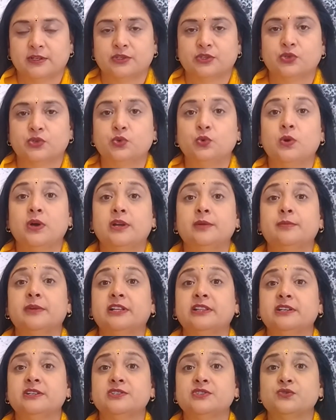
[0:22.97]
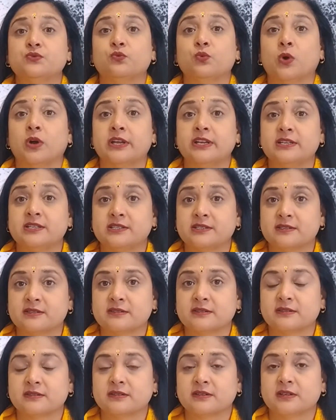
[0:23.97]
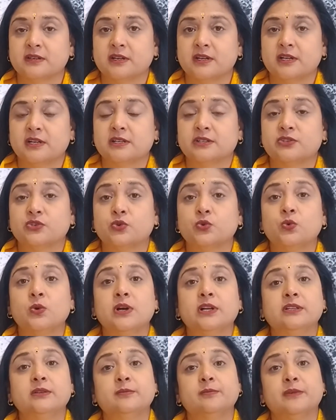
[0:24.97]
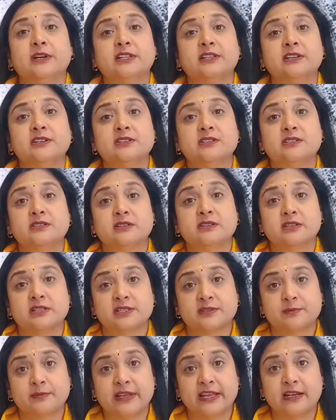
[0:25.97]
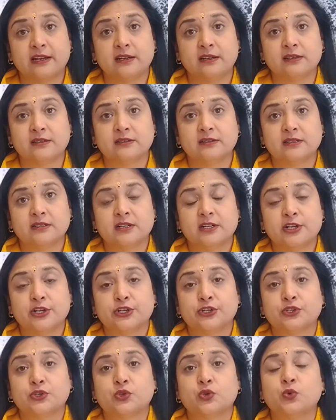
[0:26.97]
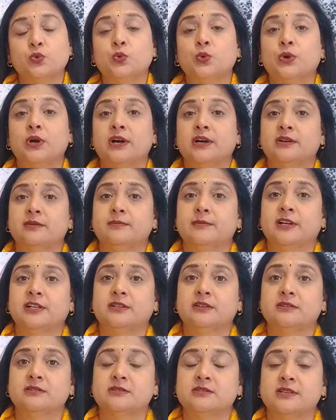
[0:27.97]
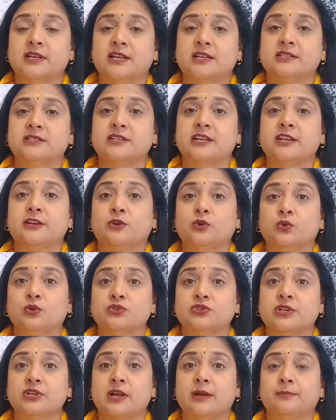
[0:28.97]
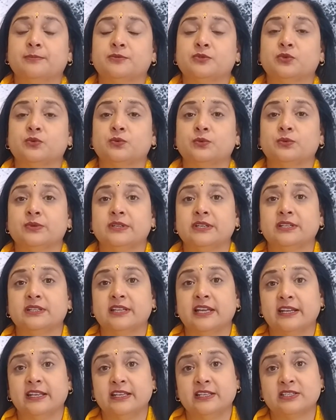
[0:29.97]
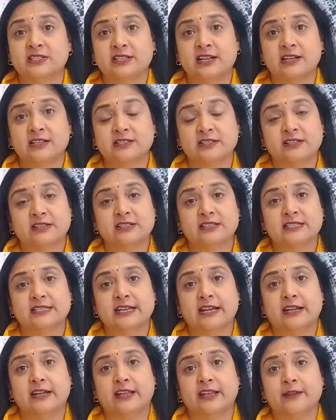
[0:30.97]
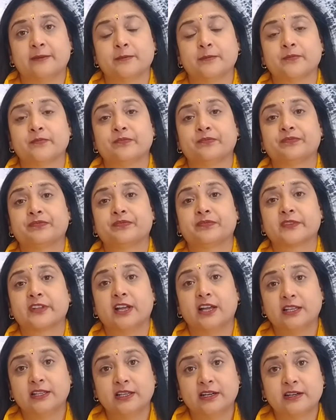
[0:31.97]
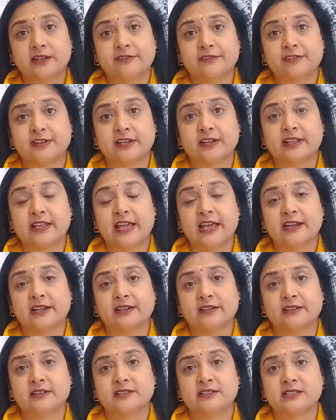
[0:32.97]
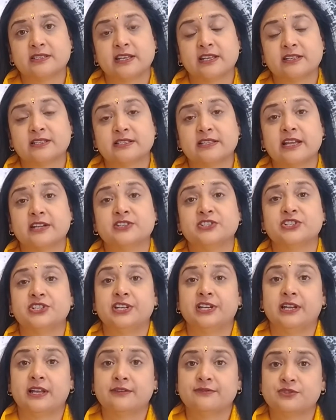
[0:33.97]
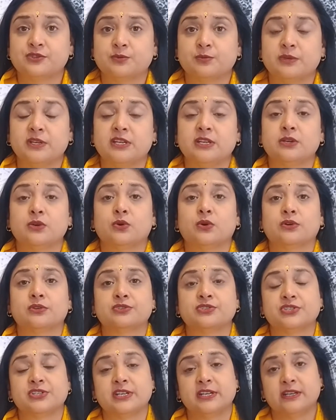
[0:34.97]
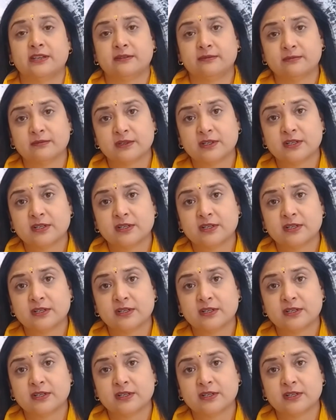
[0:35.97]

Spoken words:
Through her mother's voice, through her mother's smell, through her mother's, as he grows up, then he starts understanding other different characteristics, that she loves me or she